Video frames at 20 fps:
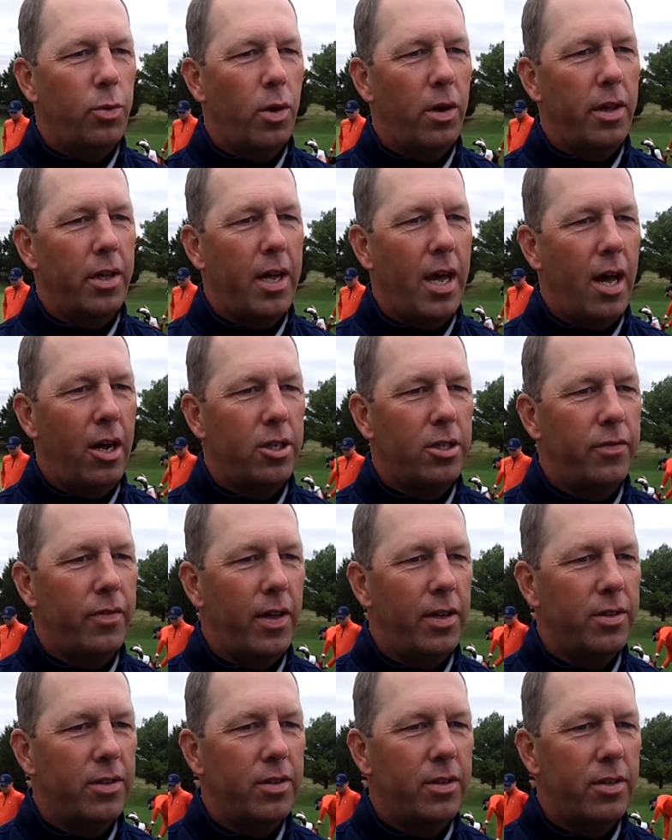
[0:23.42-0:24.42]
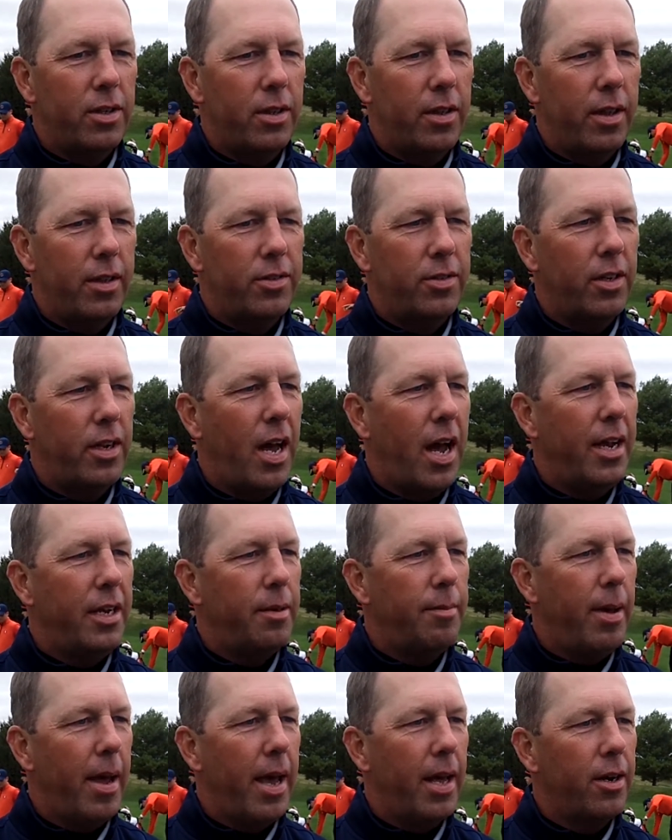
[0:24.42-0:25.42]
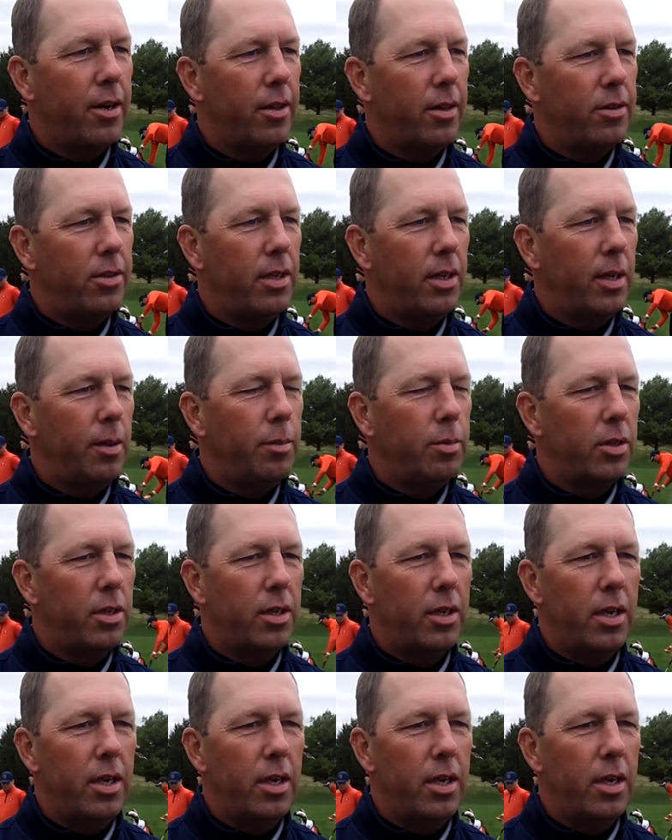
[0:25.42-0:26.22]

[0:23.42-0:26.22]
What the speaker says: one of the college events that's in high demand of the teams.